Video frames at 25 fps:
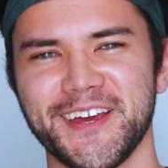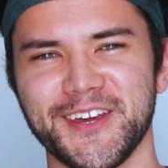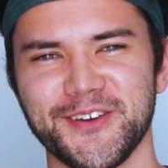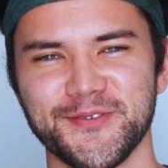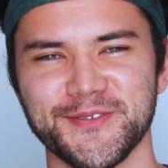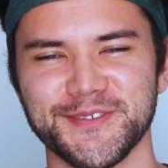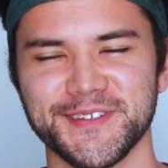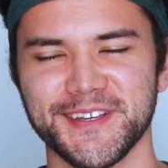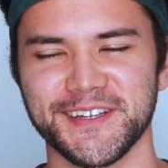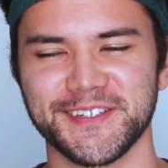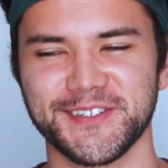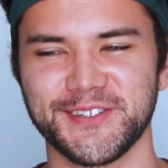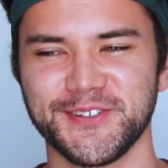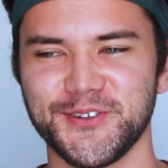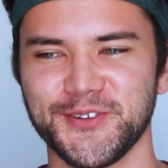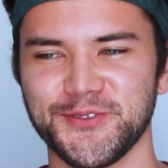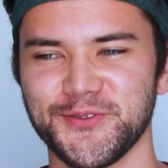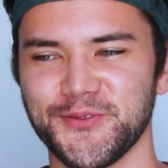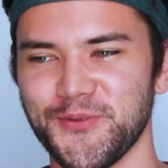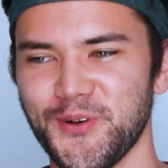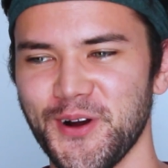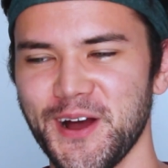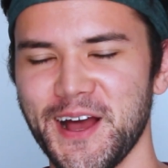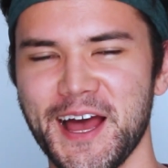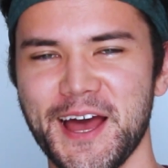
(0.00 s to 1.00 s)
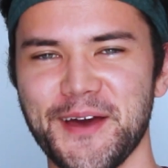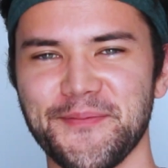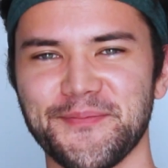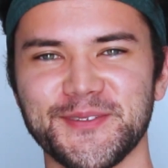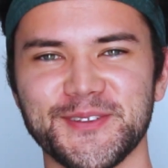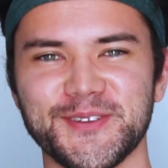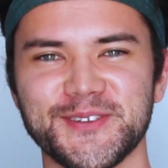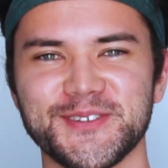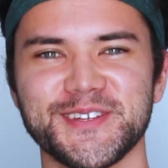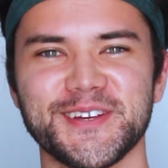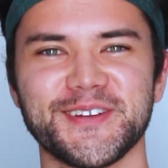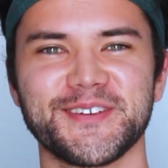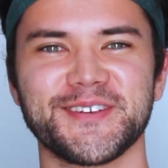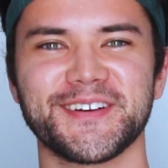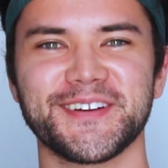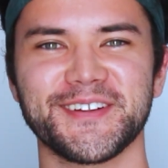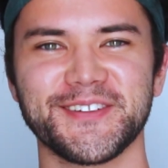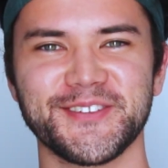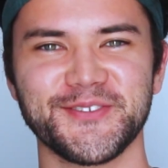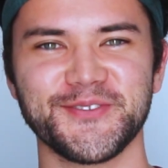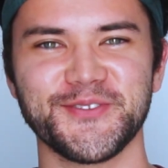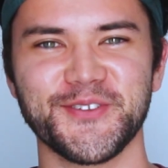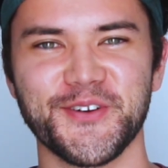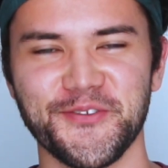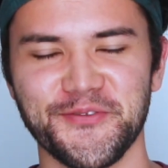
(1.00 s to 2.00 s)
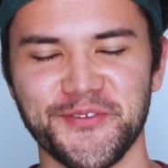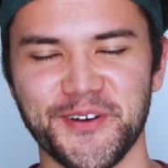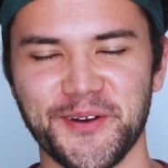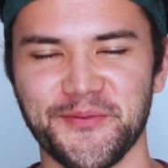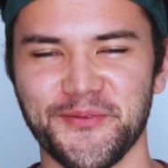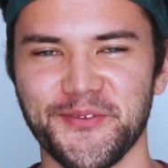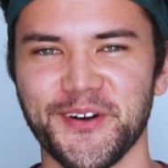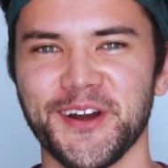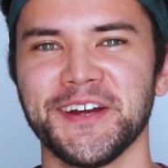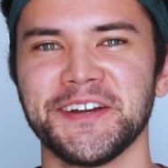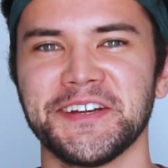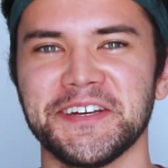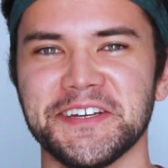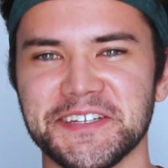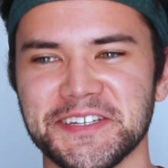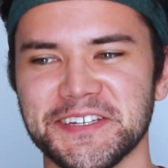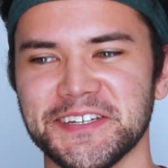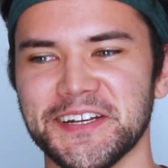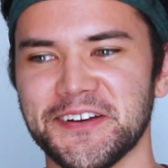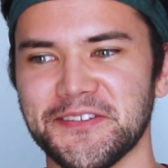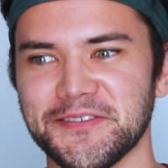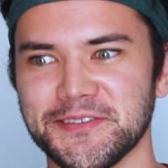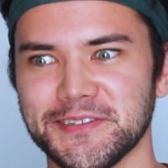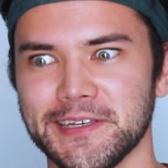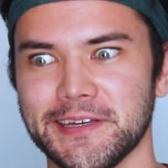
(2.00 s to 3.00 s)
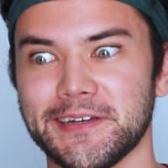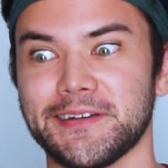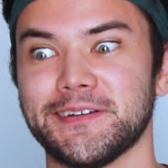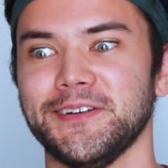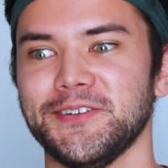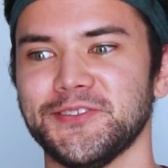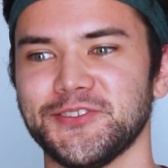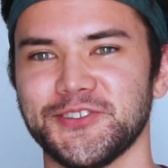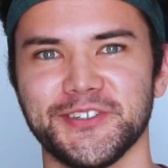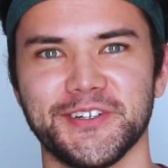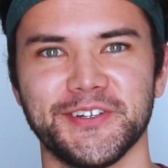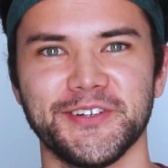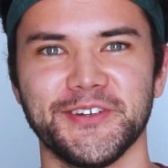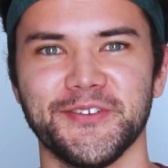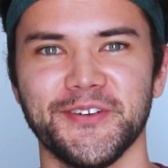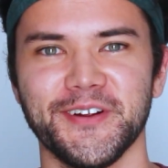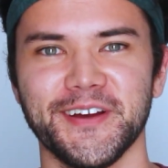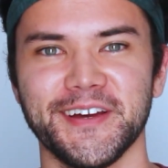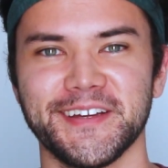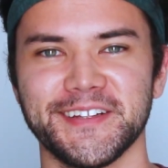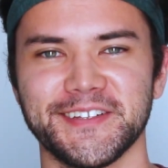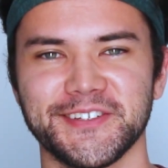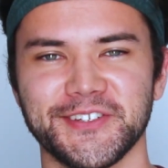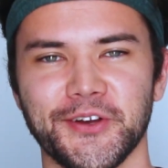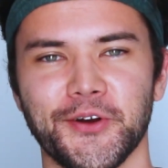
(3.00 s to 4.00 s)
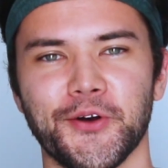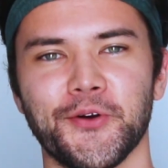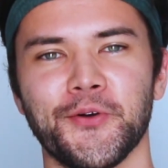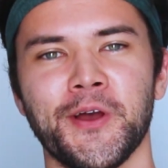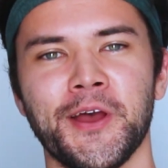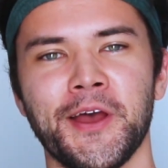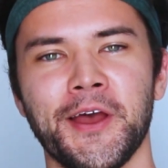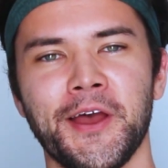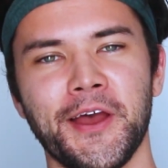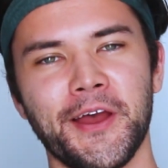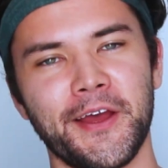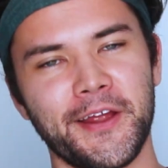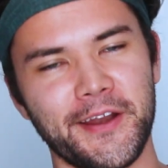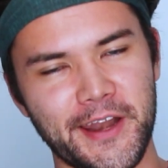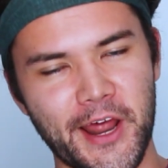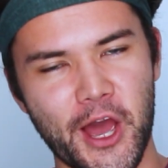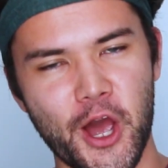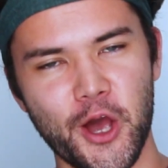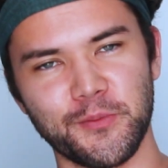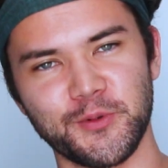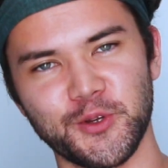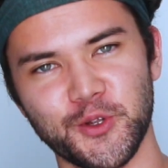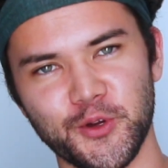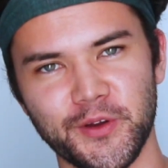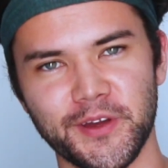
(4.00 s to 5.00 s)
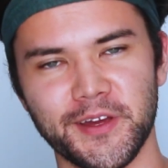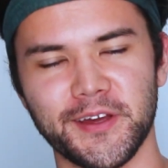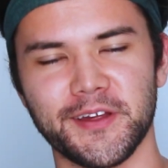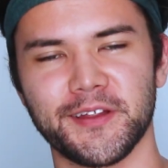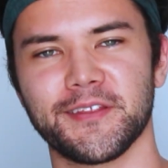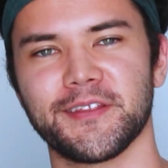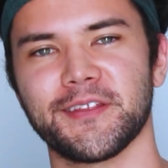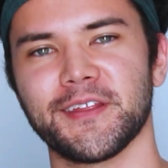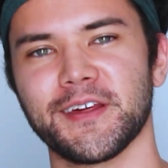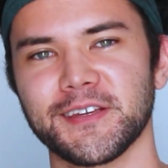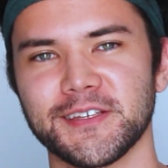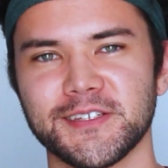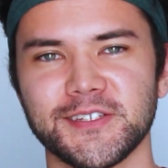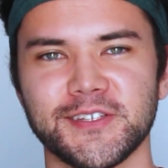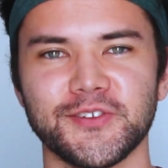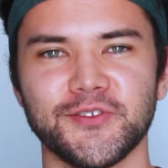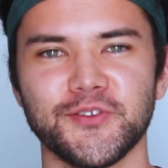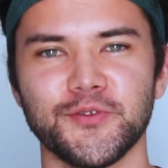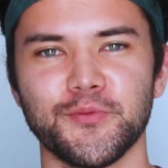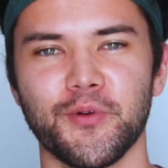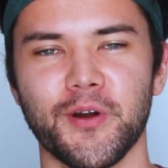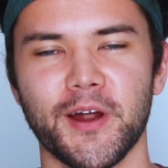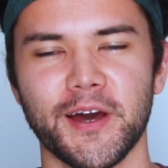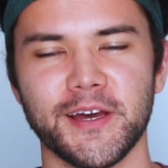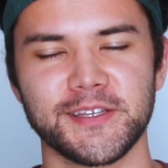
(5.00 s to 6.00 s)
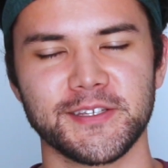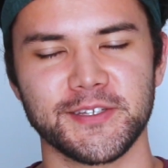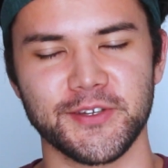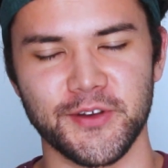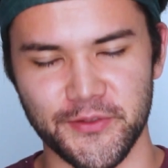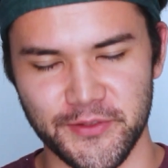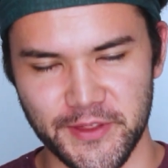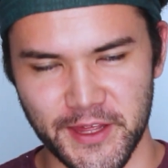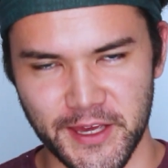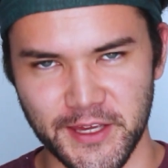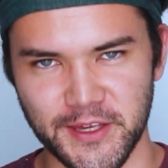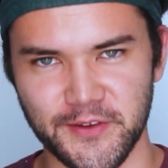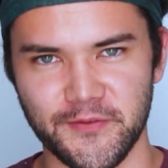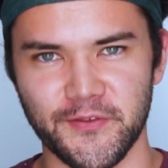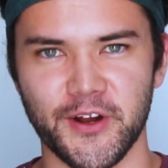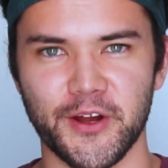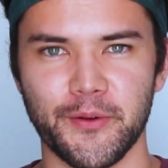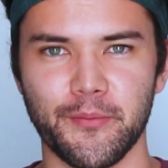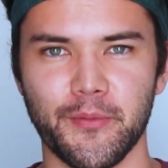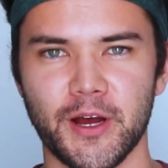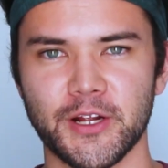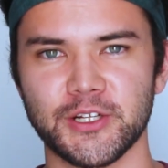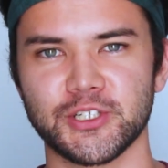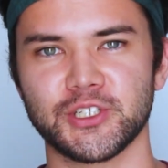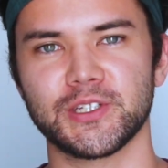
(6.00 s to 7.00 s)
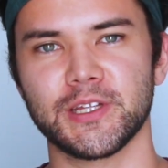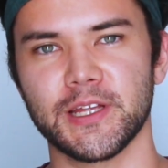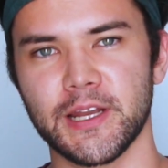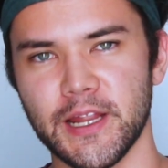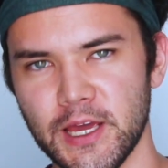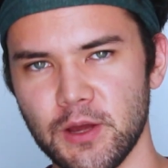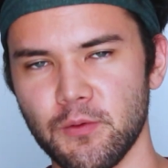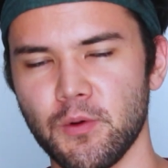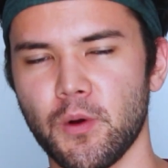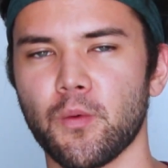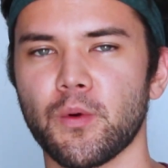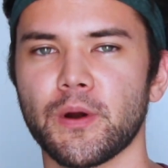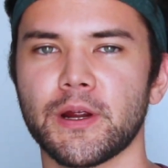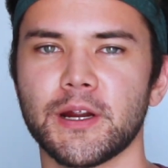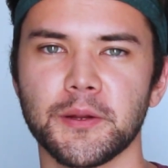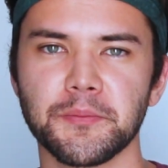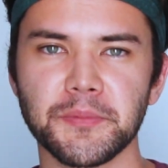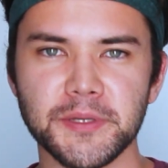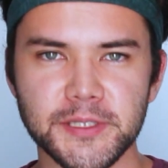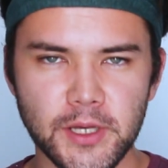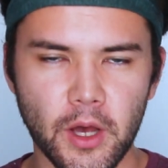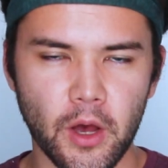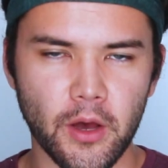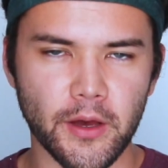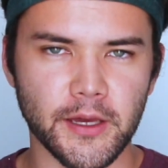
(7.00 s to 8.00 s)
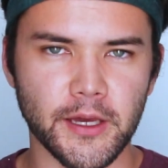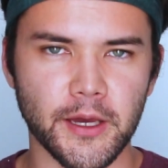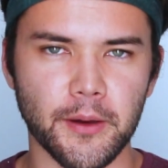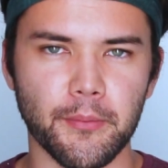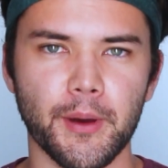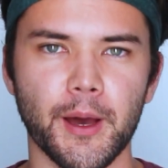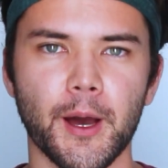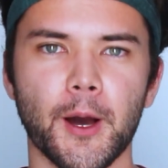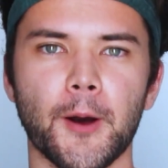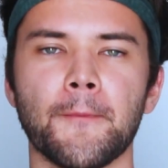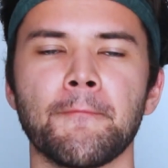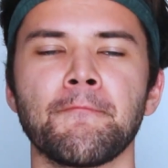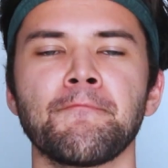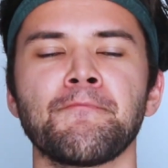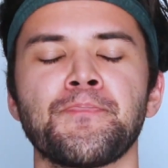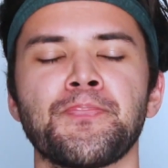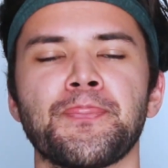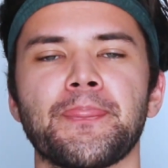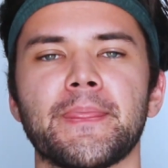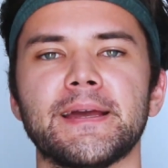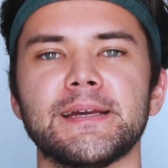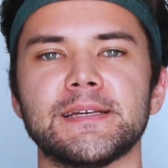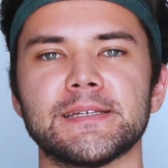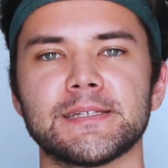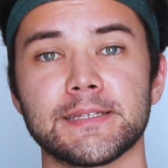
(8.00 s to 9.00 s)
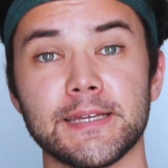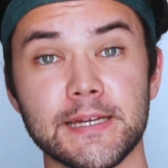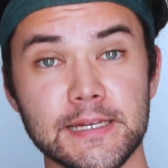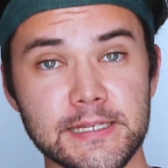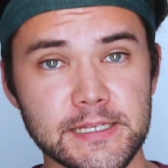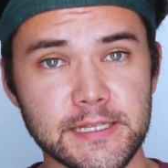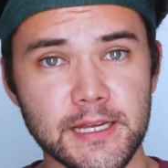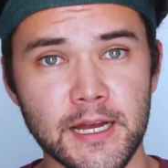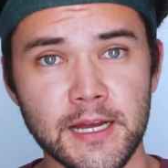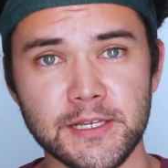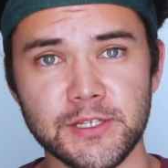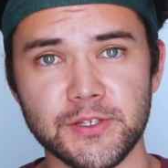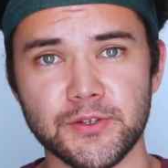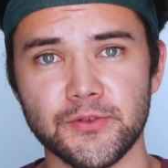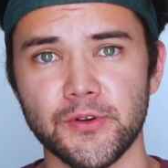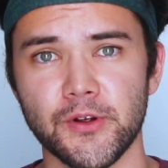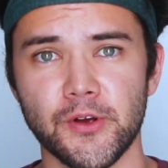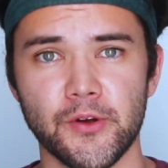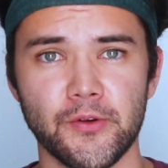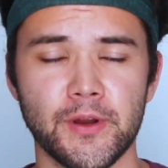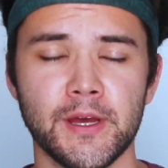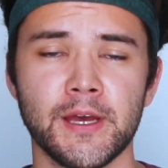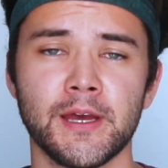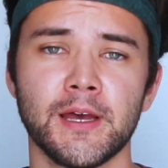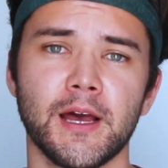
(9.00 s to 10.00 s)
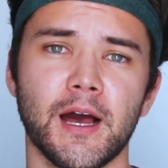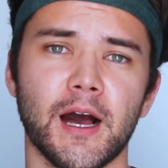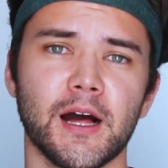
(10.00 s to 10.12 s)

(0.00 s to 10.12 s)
He was like, dude, what happened? You said you're going to do No Fap Fridays. And I was like, oh shit, you're right. So now I'm doing it thanks to you, Brian, so thank you very much. Today, what we're going to be talking about is testosterone.